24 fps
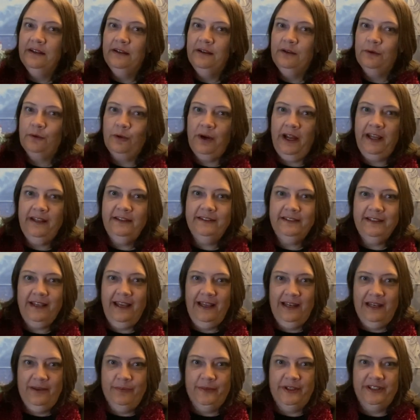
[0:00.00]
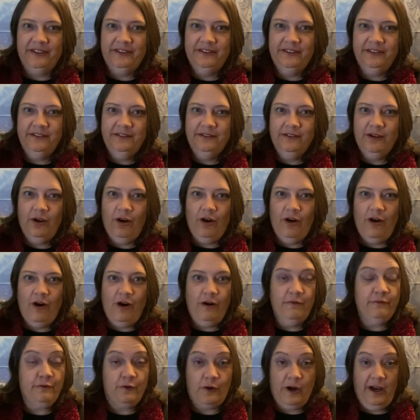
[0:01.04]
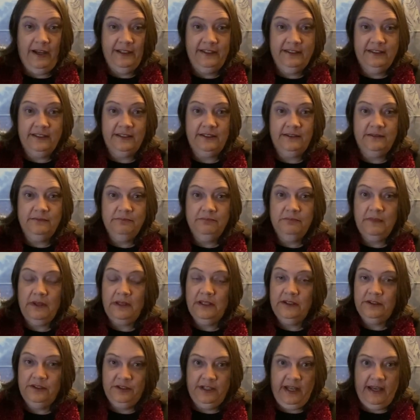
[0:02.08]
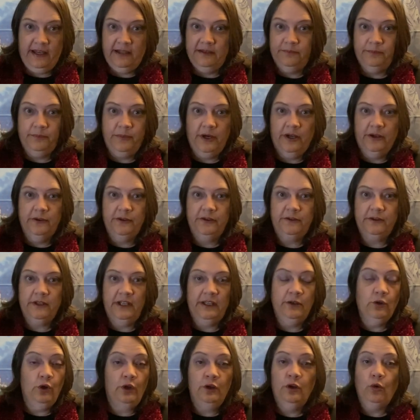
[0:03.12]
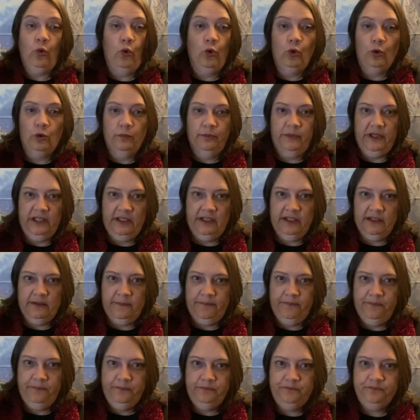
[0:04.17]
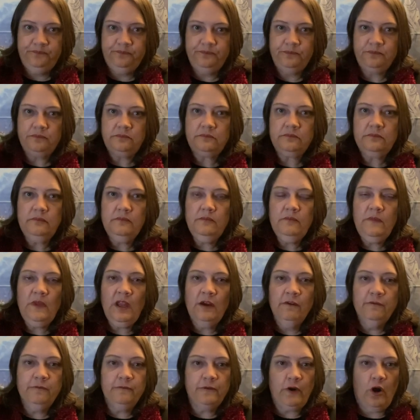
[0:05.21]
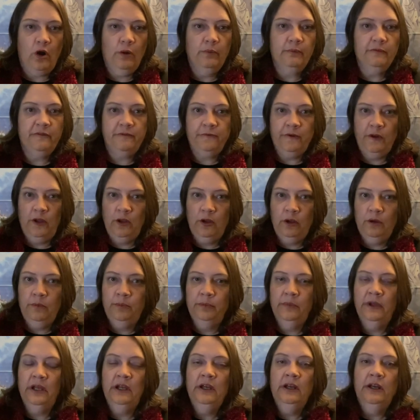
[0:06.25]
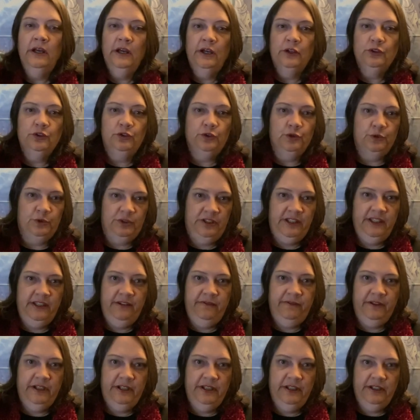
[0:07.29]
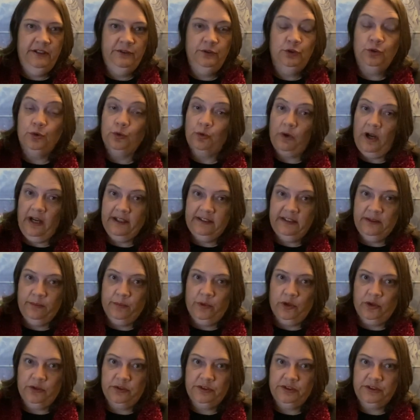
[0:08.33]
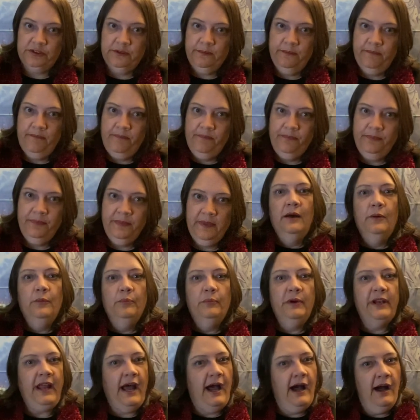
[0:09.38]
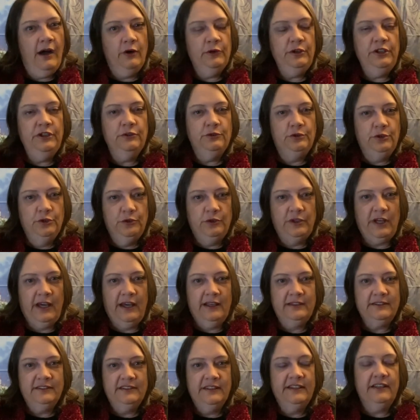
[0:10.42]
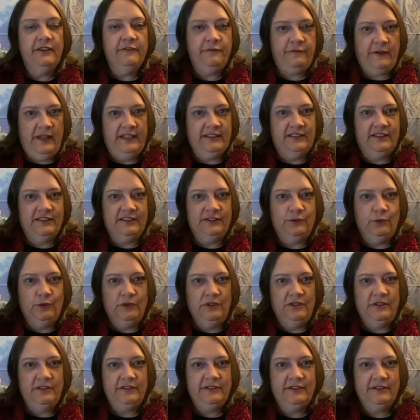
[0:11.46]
great element of writing today, both in, in all media, from film to TV to writing books. But how do you do that in a fantasy world?